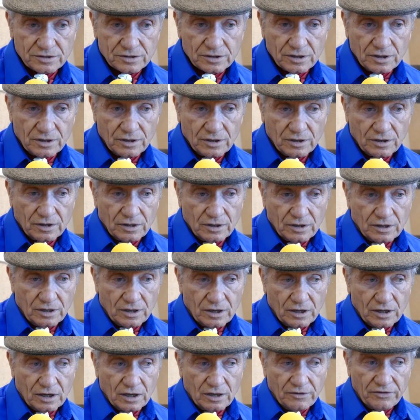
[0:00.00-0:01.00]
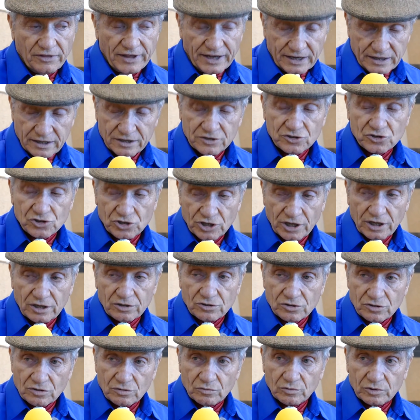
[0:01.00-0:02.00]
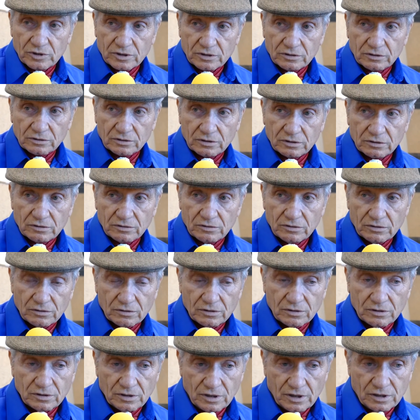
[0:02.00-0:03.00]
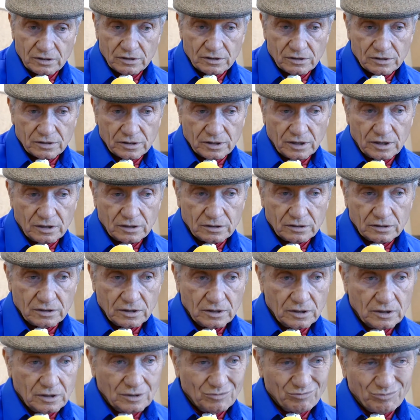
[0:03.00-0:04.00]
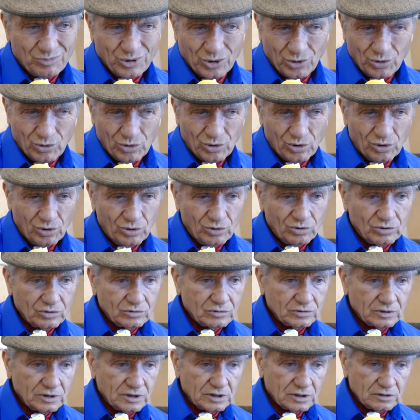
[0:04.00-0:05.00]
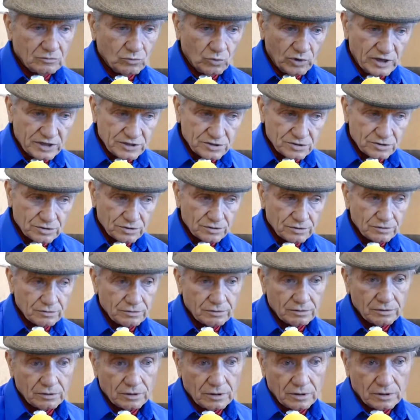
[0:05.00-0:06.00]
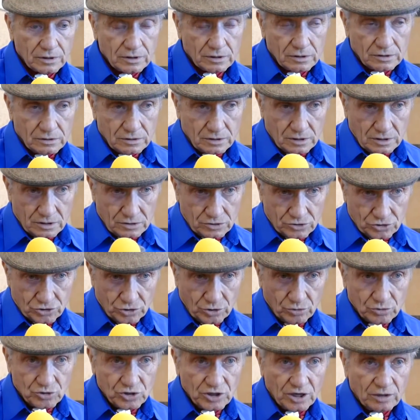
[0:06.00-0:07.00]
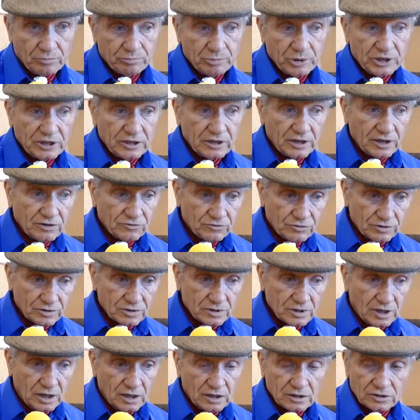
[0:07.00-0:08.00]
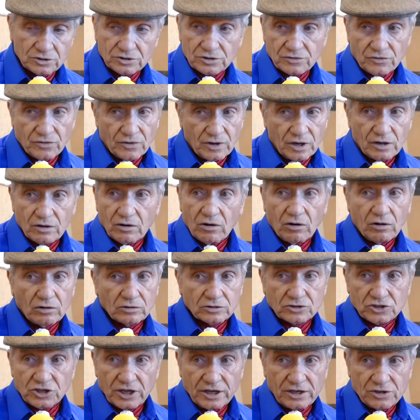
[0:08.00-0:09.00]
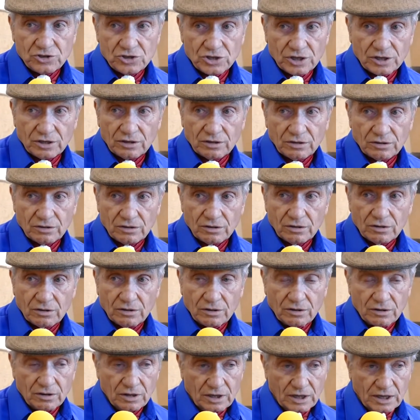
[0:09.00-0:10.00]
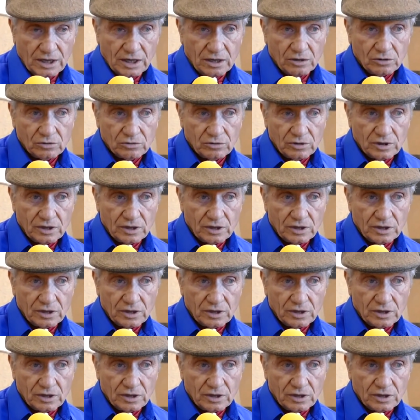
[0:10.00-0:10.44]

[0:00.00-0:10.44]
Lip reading: Mm-hmm. That has changed the world. Mm-hmm. Polo, Western, show jumping and dressage, they're all changing mm-hmm. now.